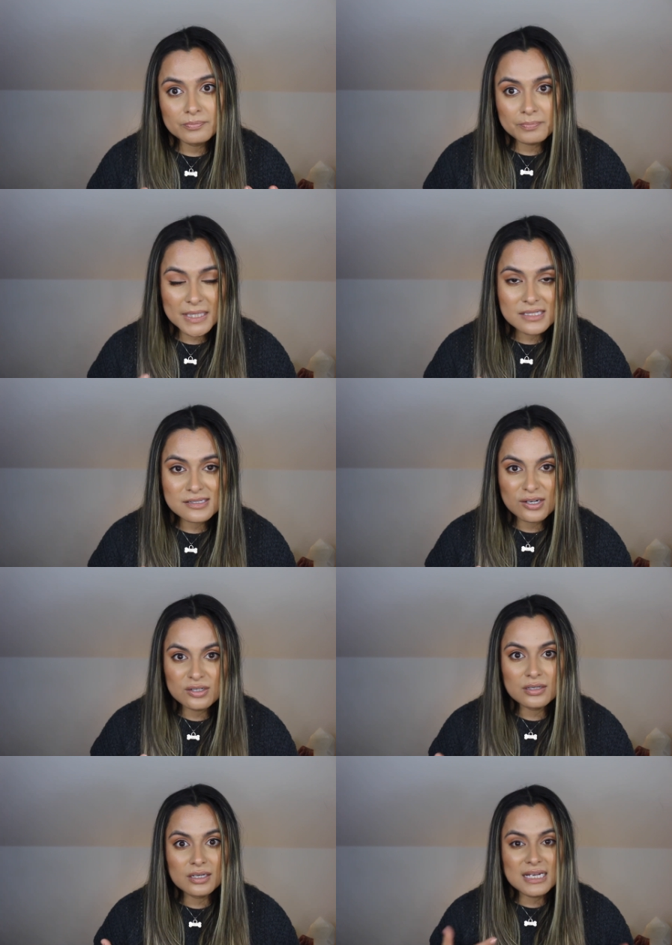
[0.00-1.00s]
based
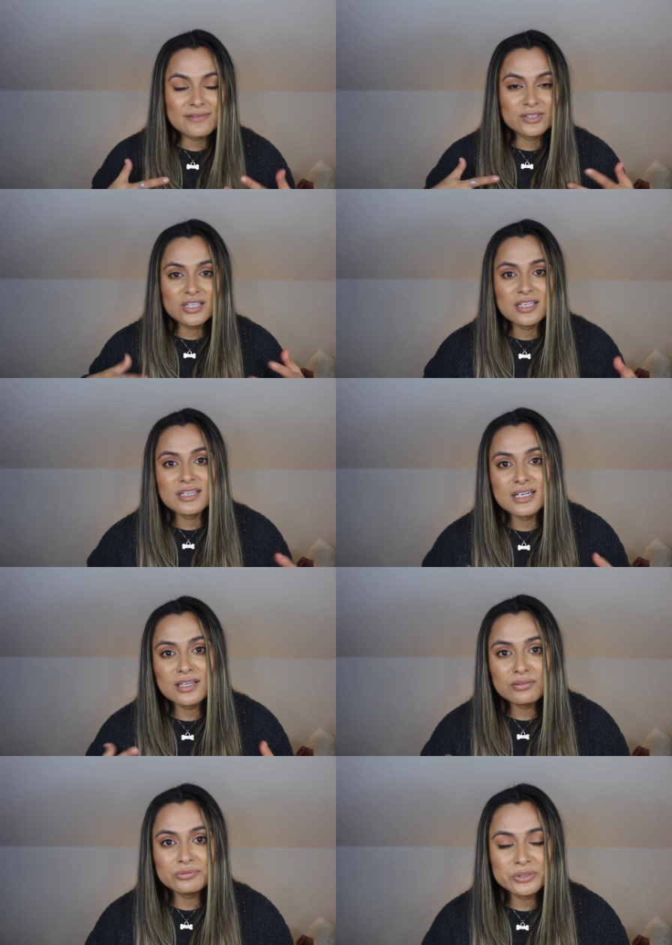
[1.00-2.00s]
on on everything that I
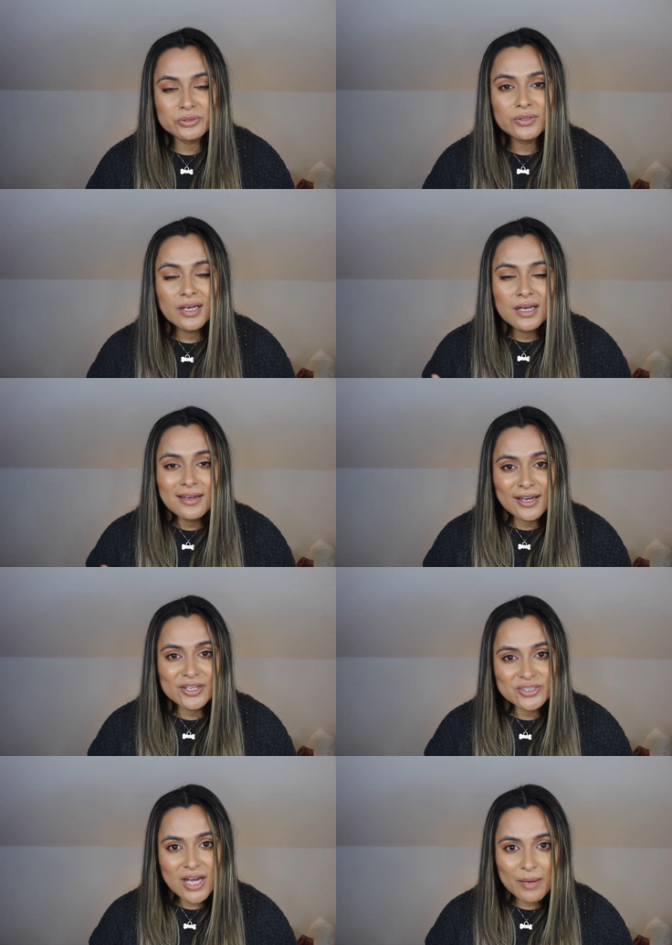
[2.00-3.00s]
threw
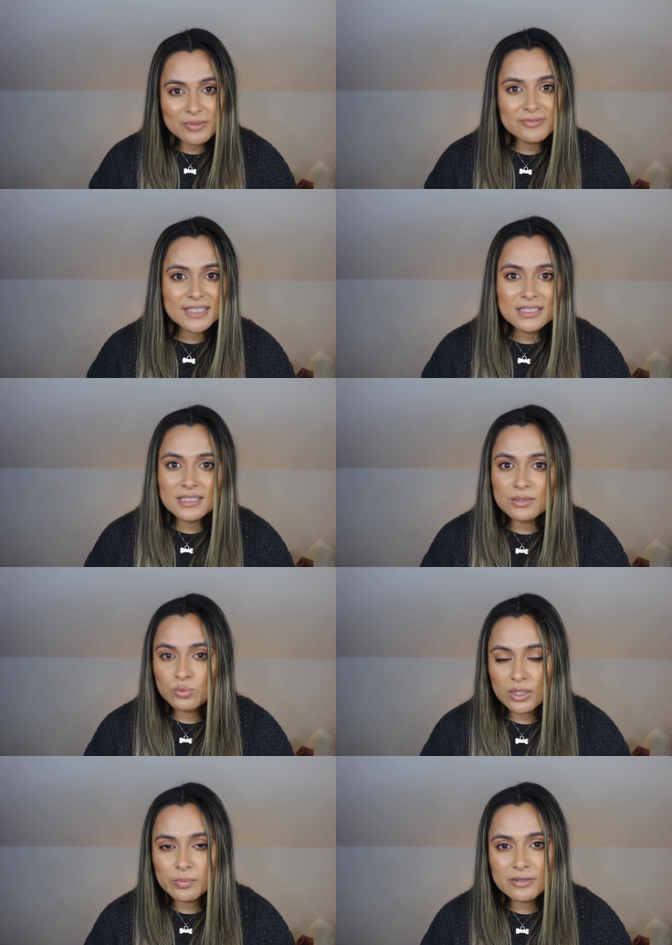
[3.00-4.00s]
on top of it, it
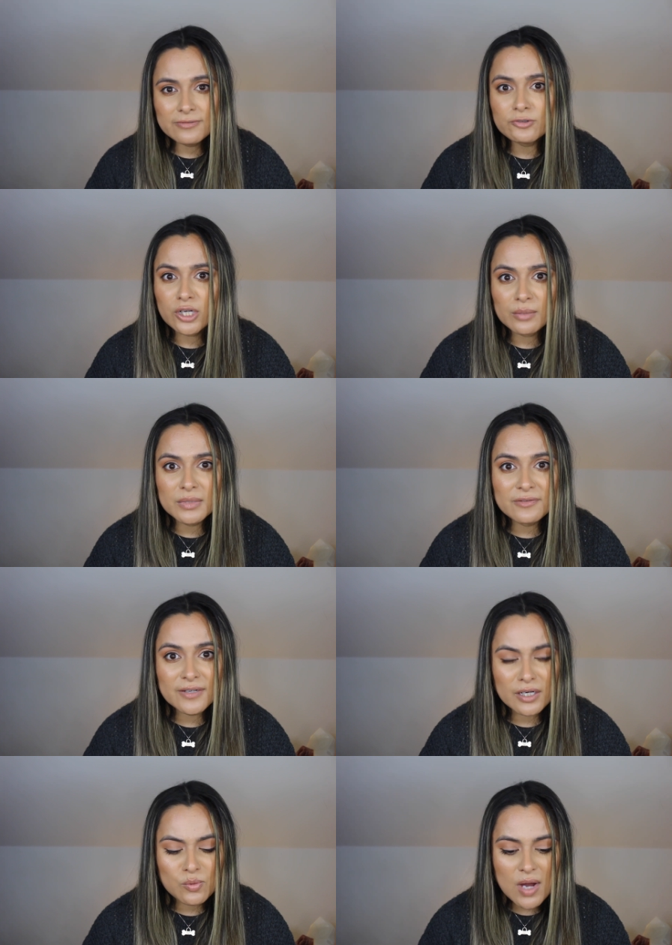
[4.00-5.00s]
will perform
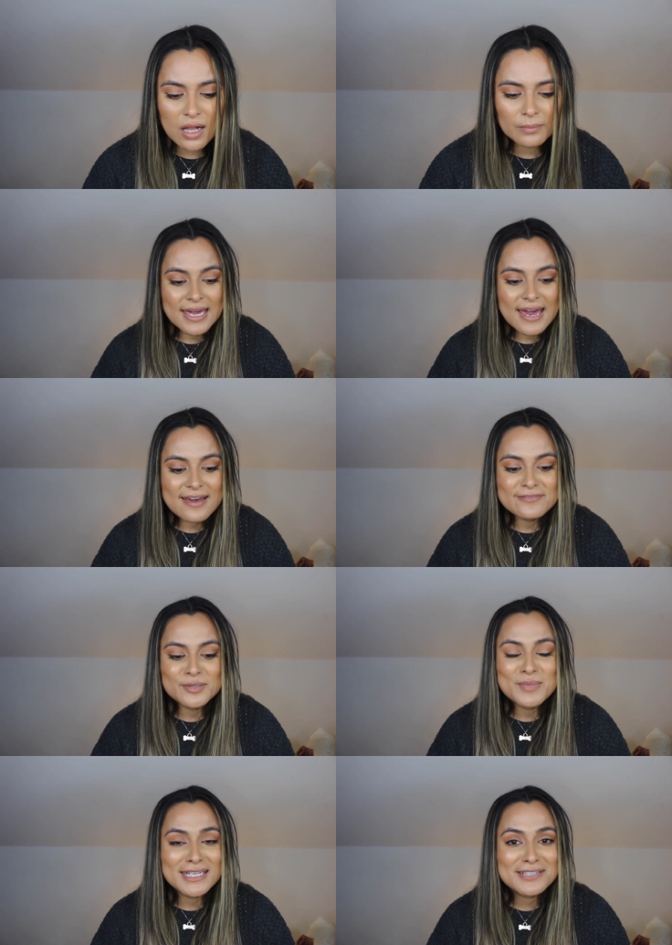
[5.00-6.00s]
very well. I have uh,
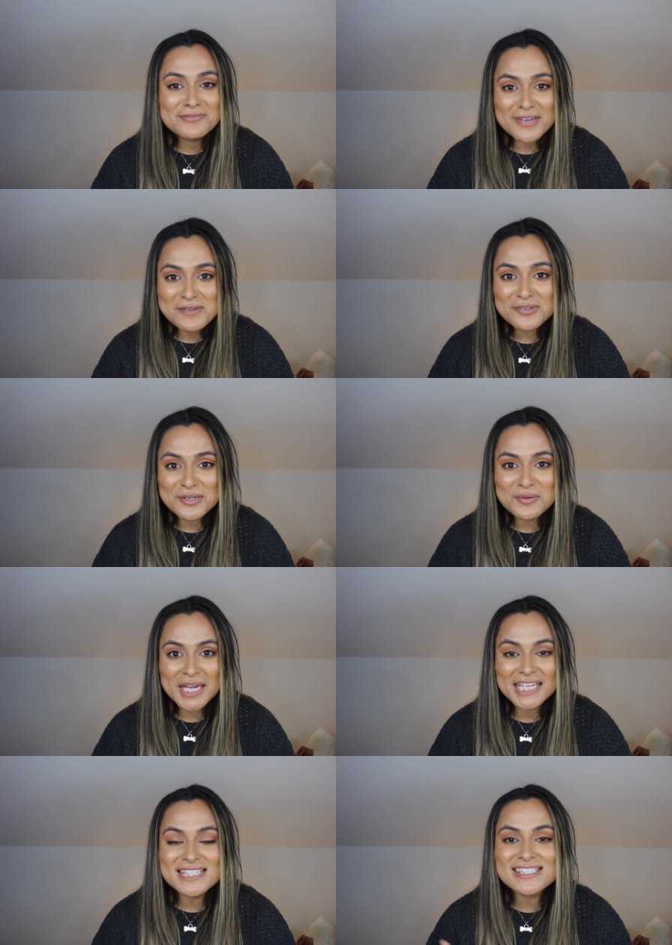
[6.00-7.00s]
many favorite
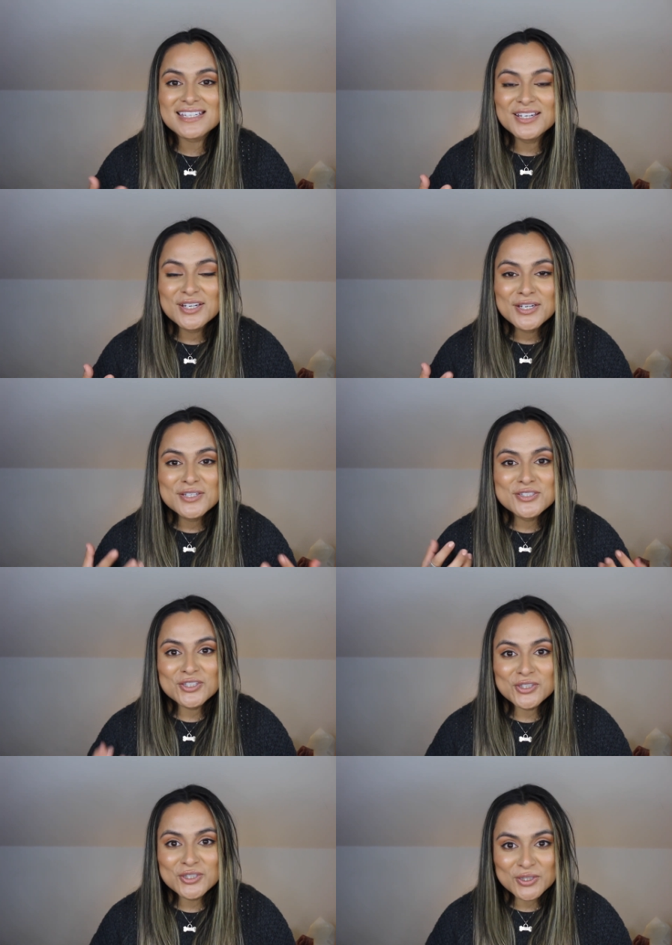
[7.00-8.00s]
ways
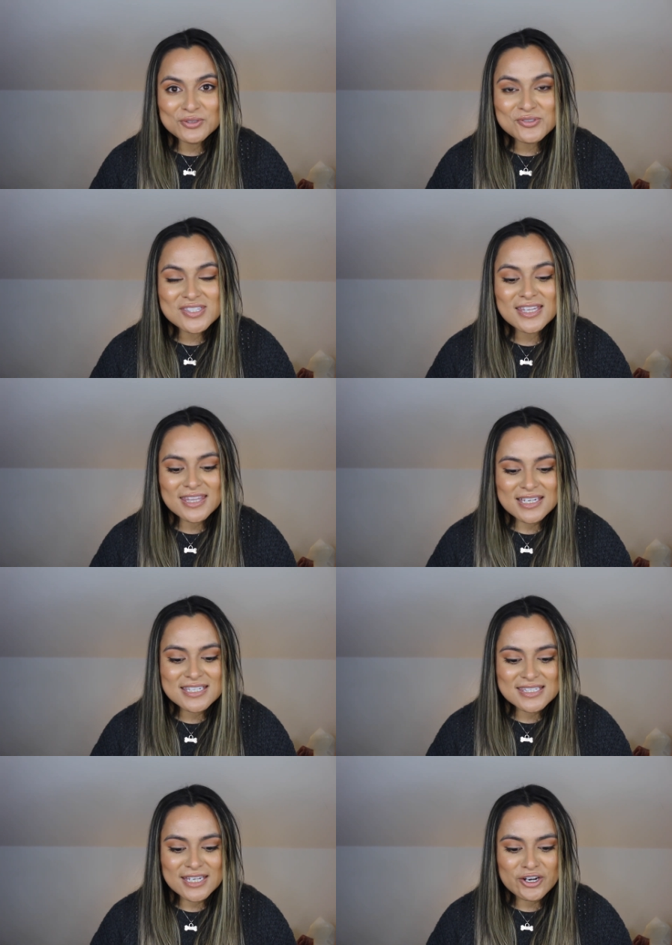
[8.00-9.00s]
to use
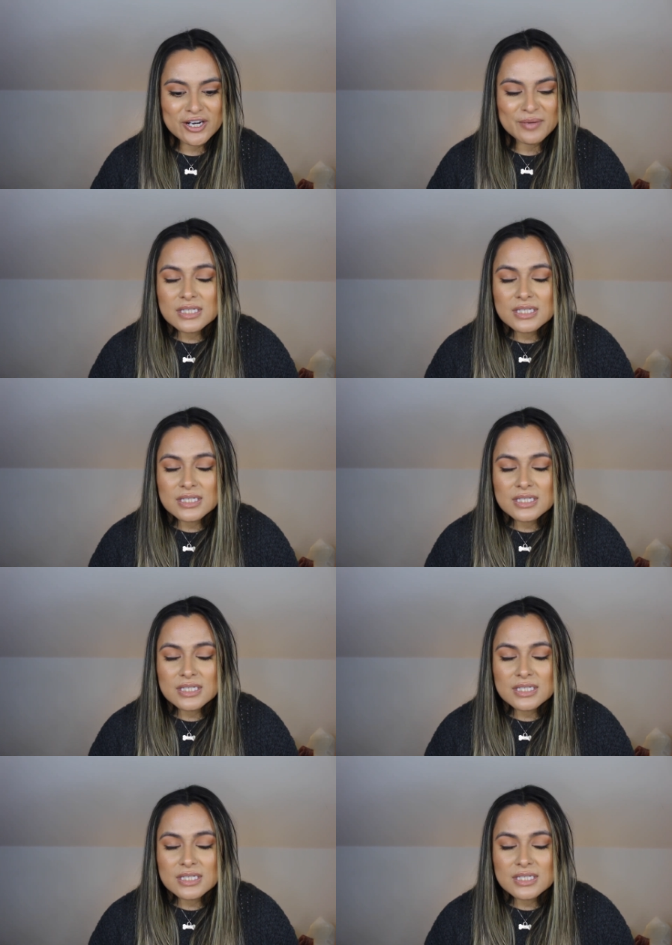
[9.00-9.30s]
this serum.